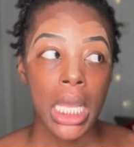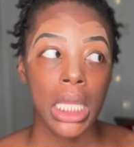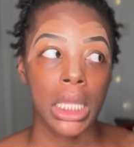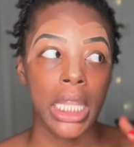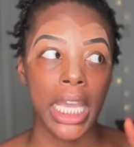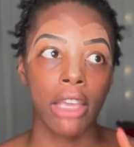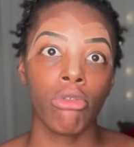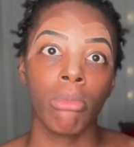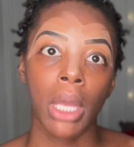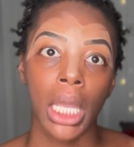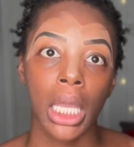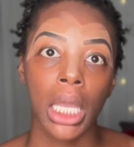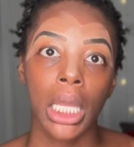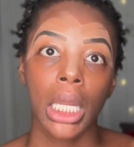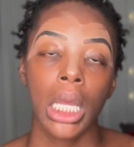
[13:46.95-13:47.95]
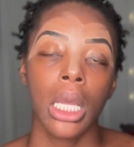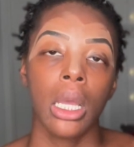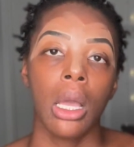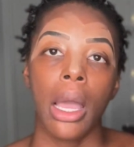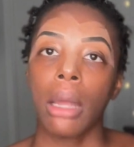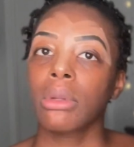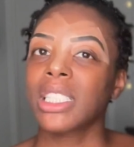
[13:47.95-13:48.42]
They've made,
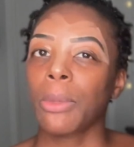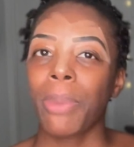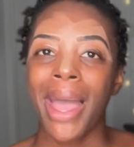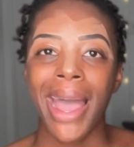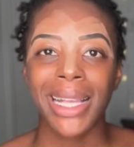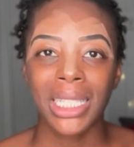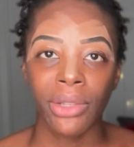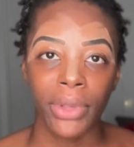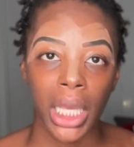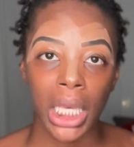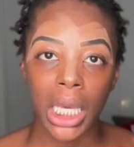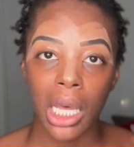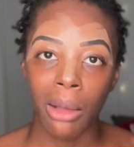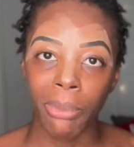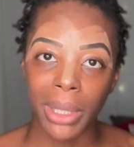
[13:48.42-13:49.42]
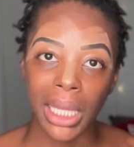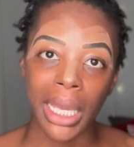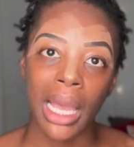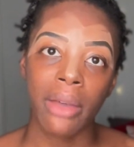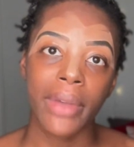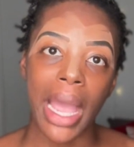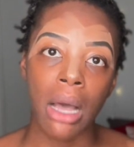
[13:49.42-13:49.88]
I don't say passive income, but they
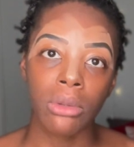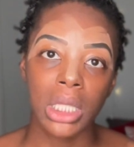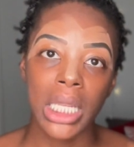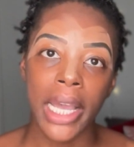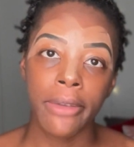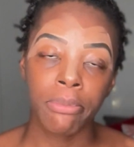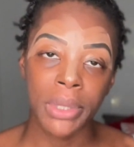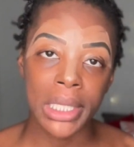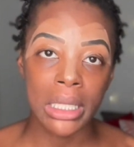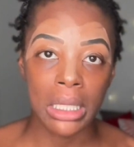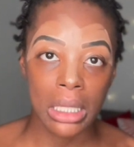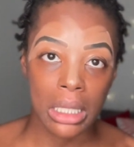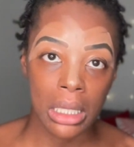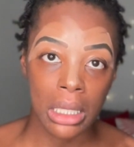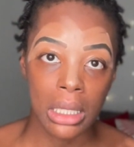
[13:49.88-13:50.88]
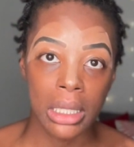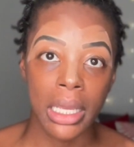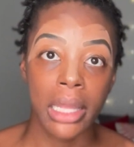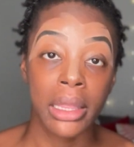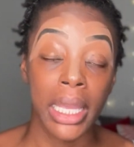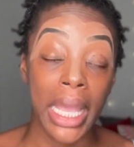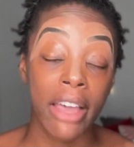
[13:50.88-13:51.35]
have outside businesses
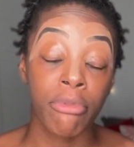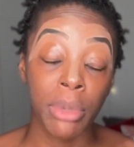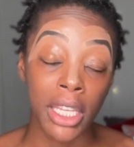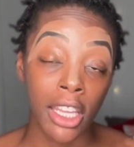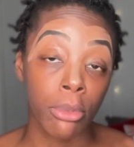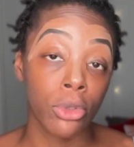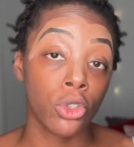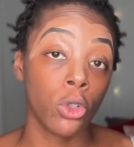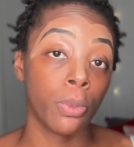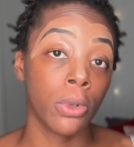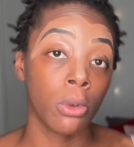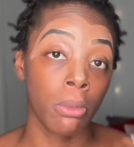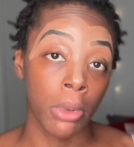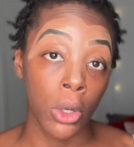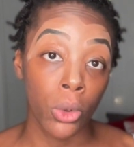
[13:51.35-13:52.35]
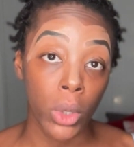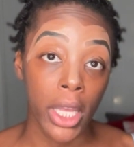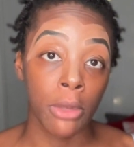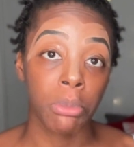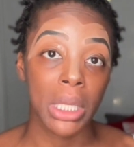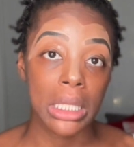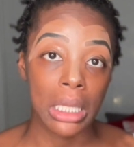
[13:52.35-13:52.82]
that they have been able to promote
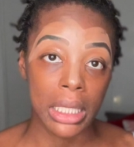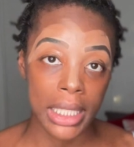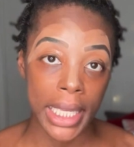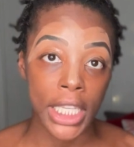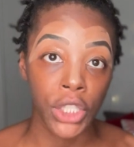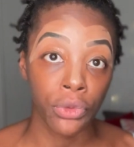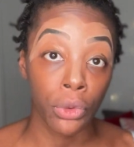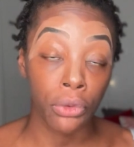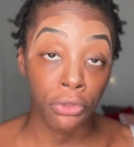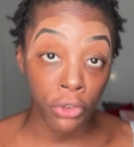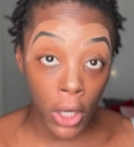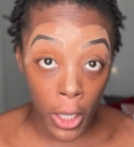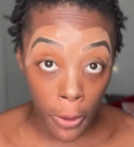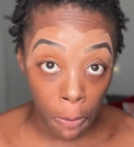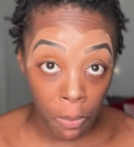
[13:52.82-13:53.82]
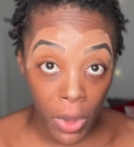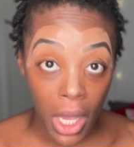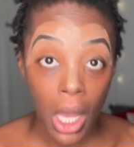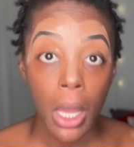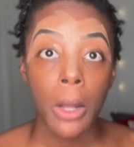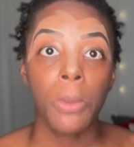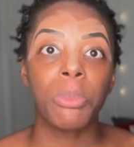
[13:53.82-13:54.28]
and be successful from
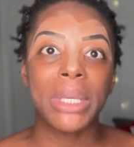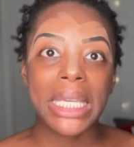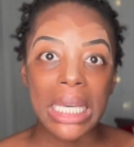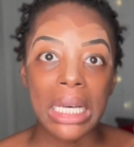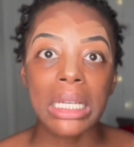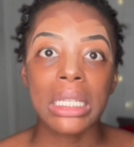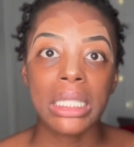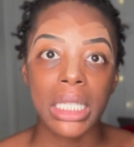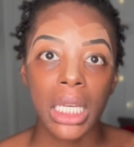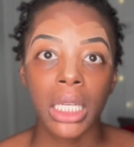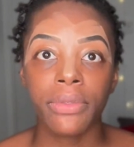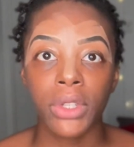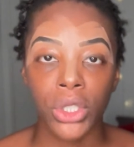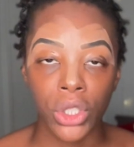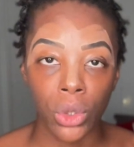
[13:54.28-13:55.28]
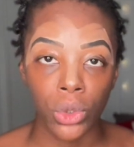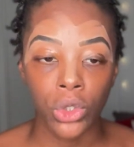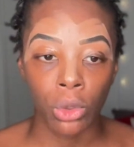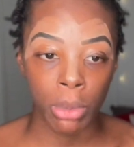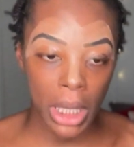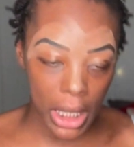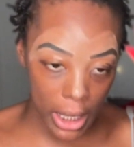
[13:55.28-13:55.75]
because of their social
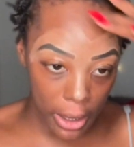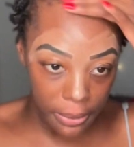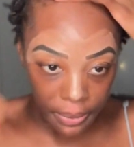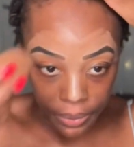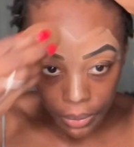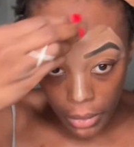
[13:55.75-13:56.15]
media.